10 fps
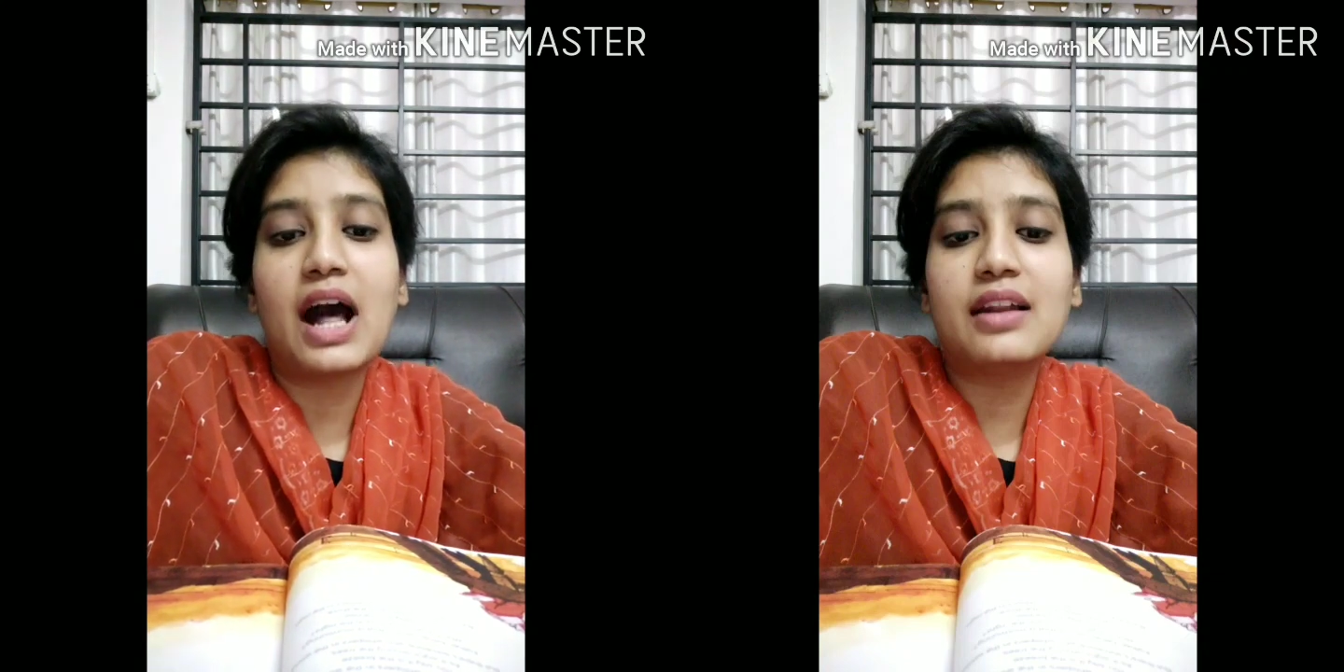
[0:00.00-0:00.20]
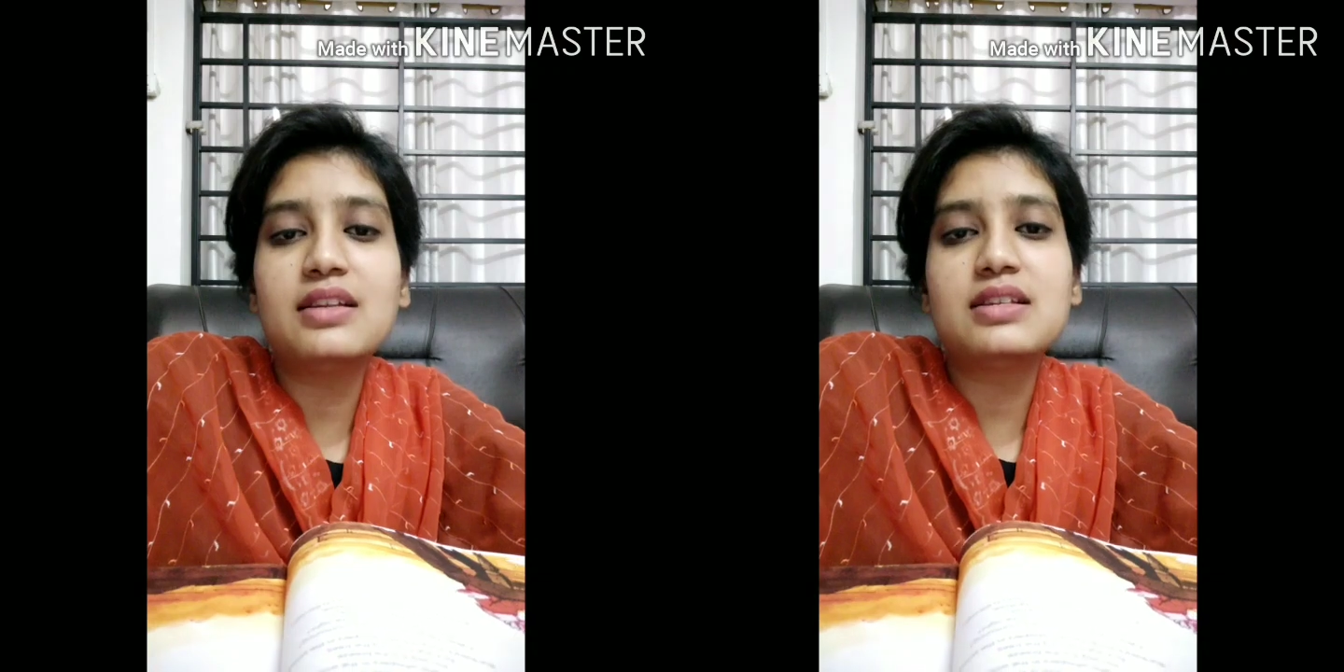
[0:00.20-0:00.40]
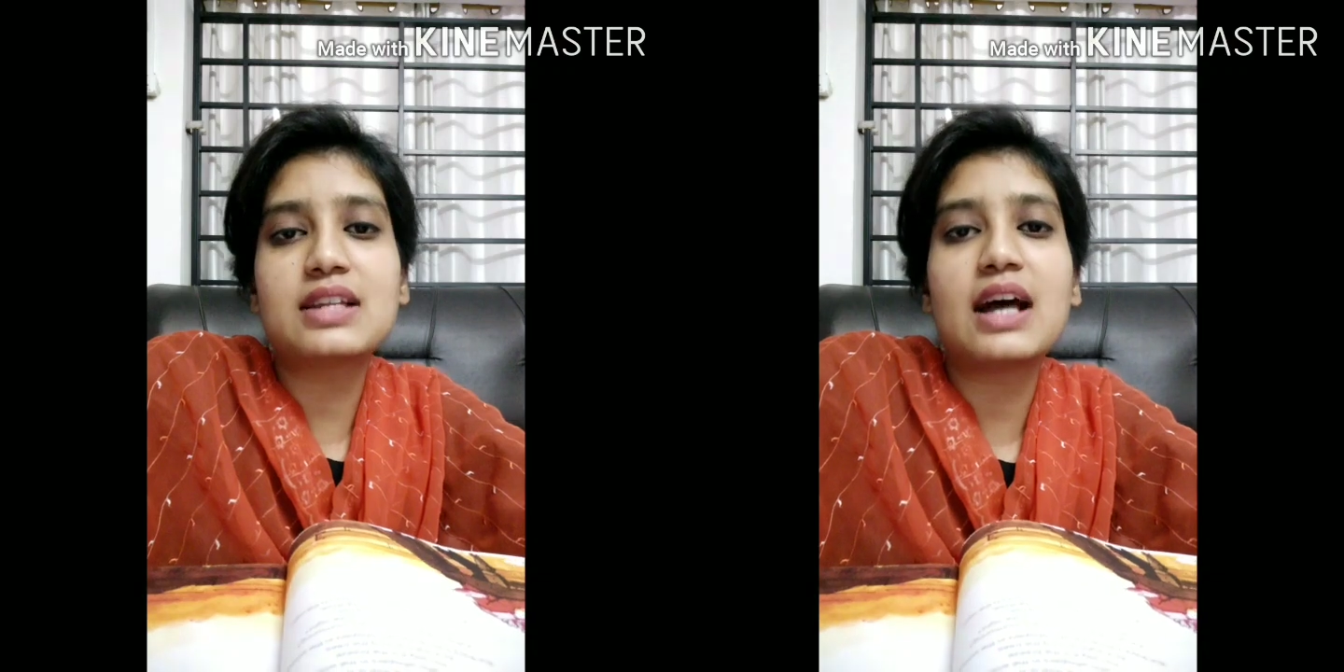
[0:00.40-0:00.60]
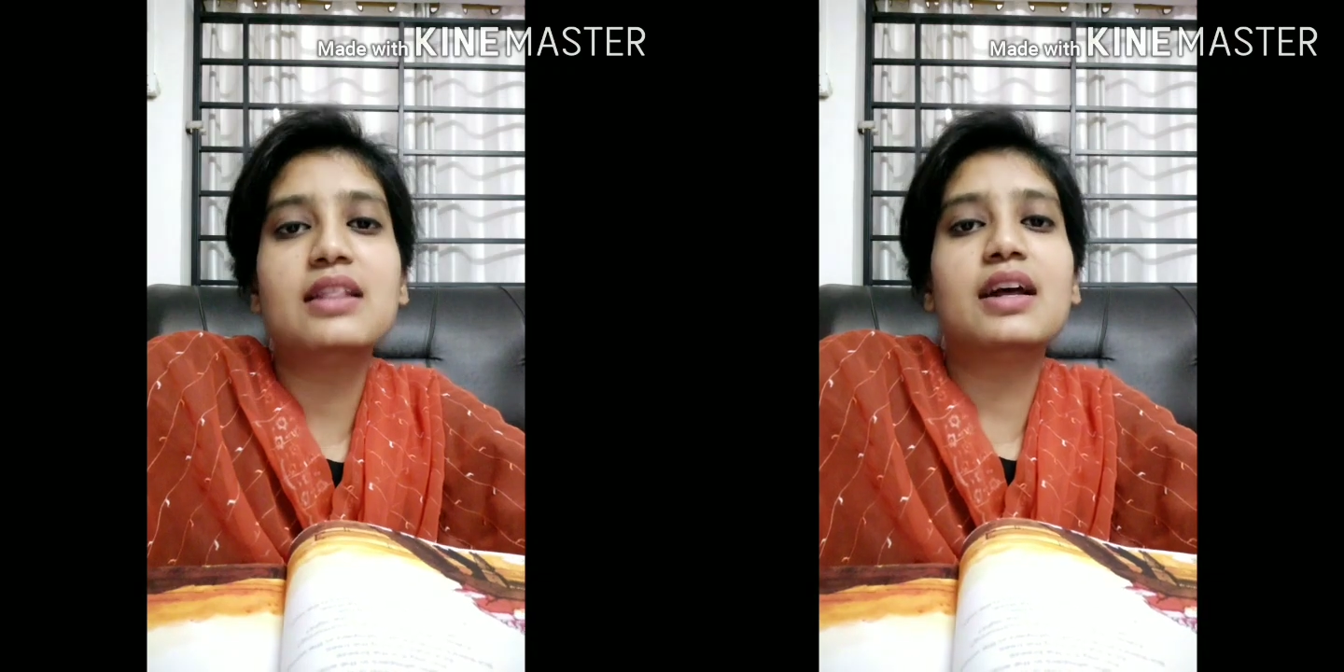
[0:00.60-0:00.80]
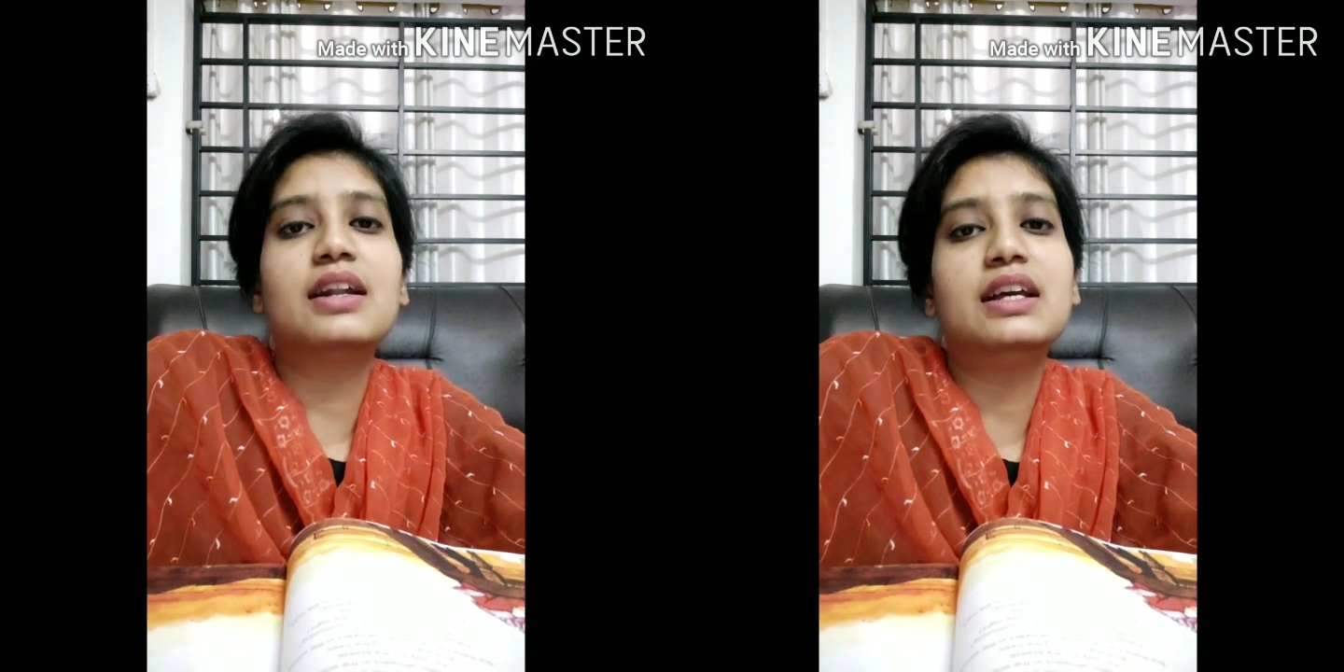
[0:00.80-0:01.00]

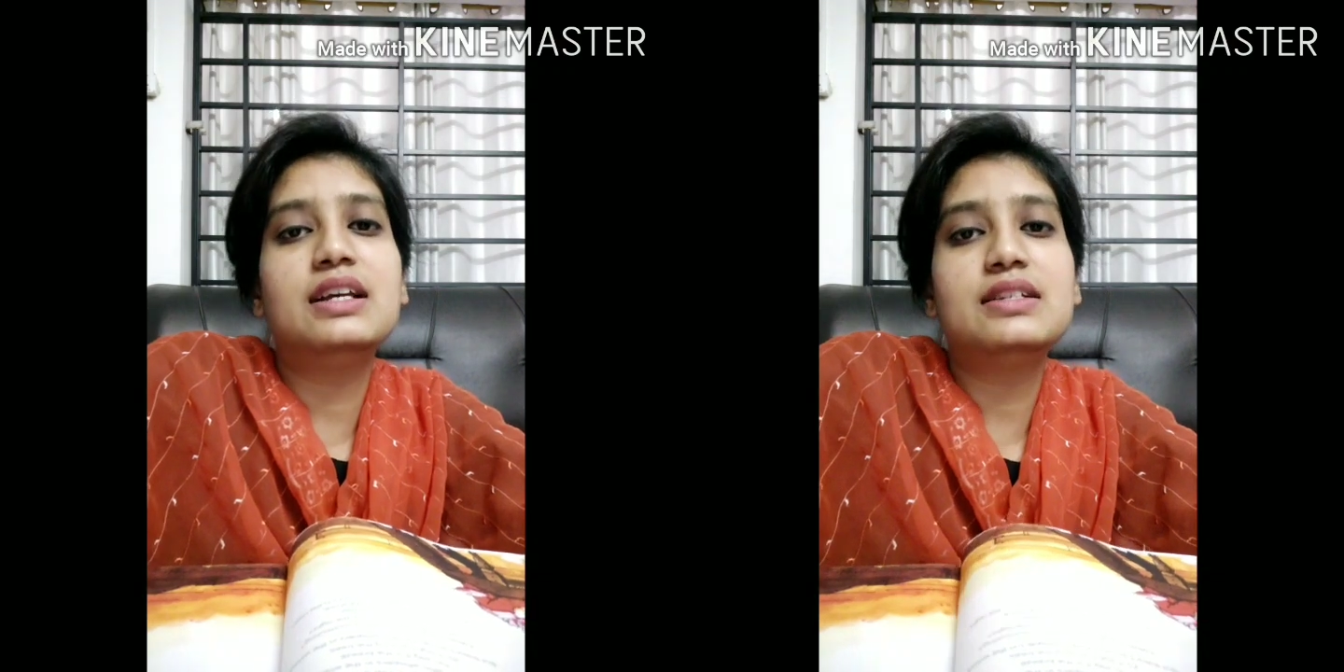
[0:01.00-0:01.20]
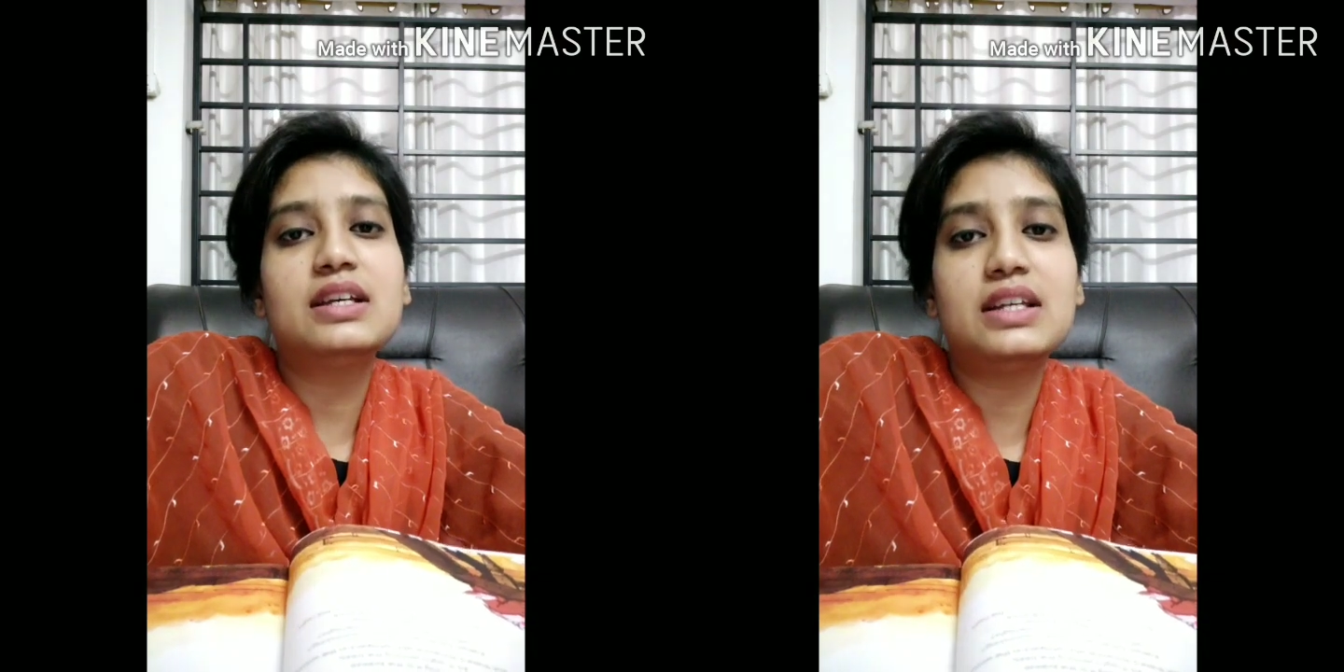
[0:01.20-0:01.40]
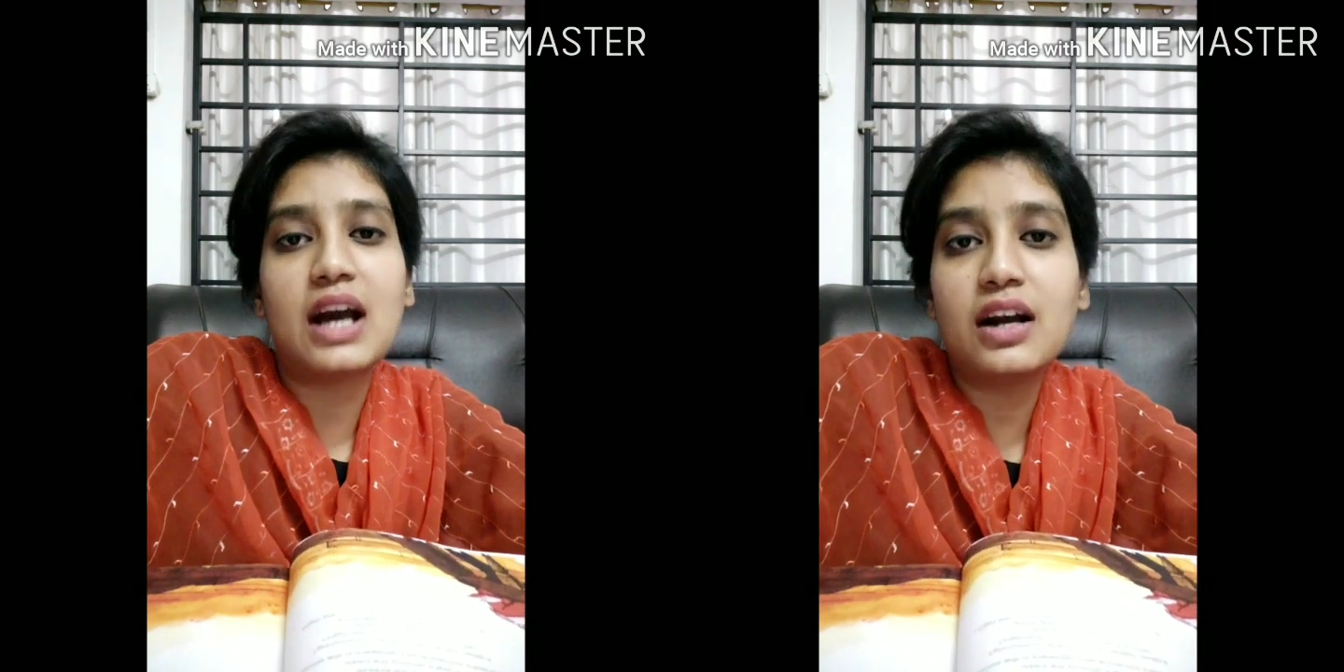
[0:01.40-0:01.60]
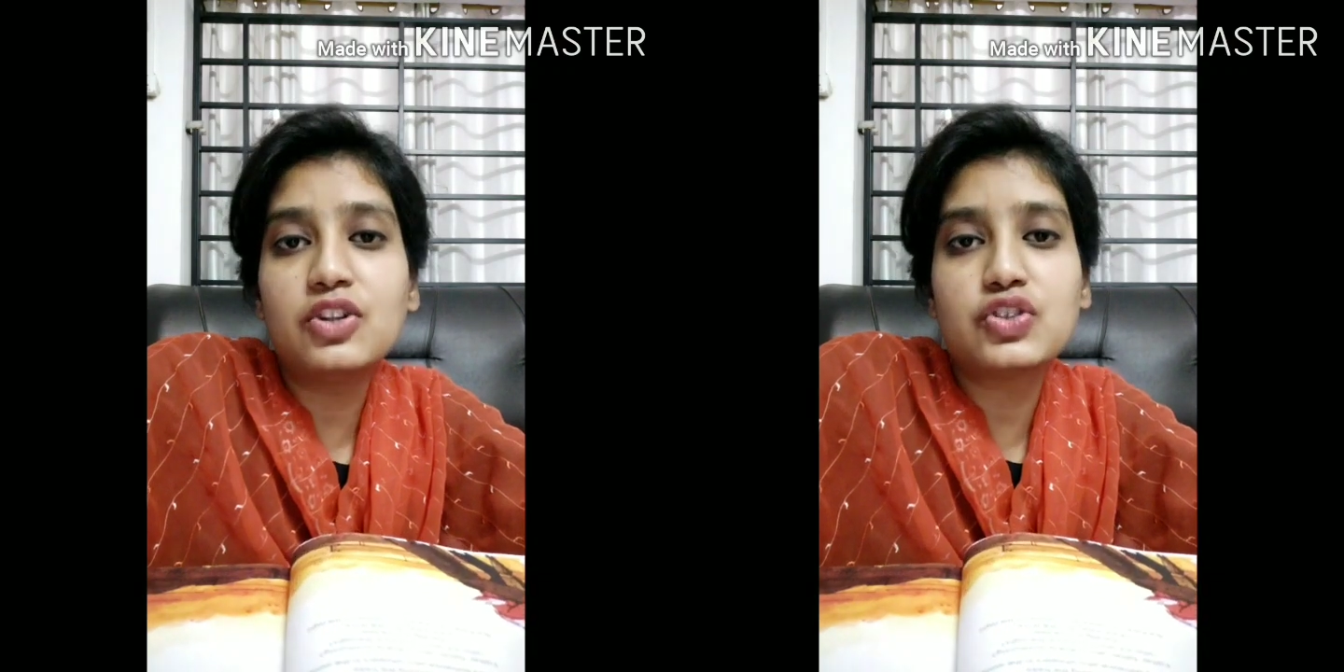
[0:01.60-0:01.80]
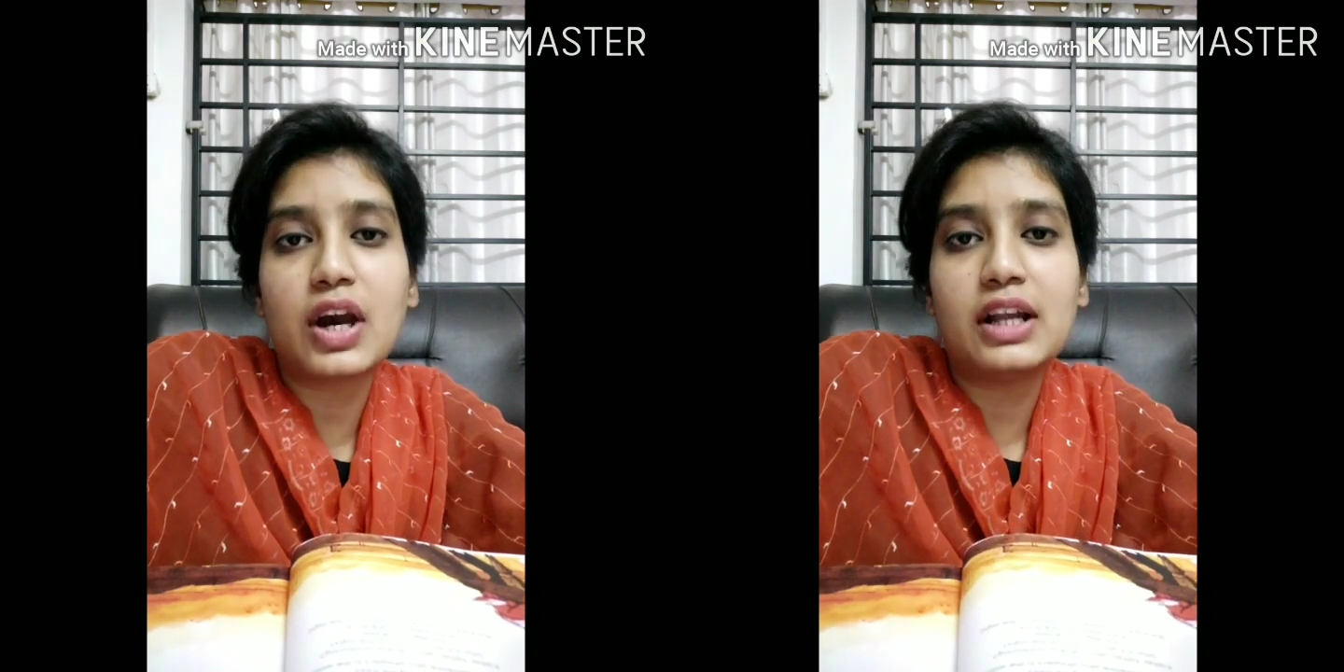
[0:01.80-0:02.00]
understand that he is a
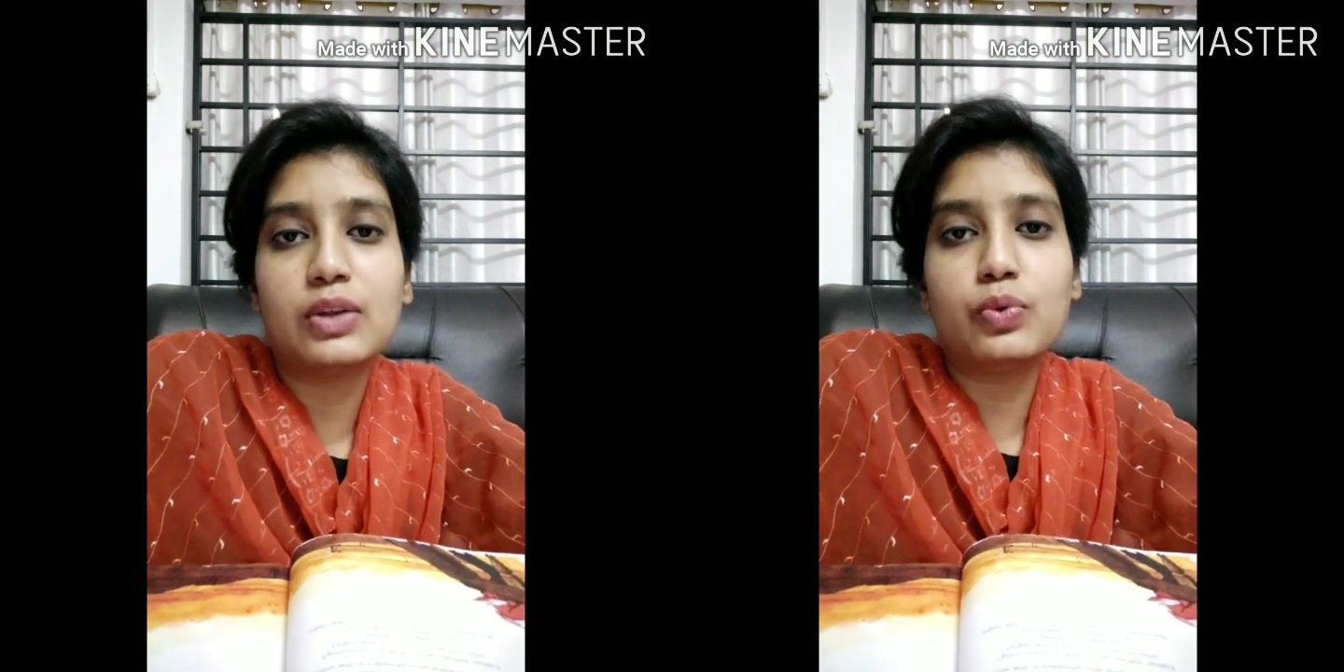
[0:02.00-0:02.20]
young child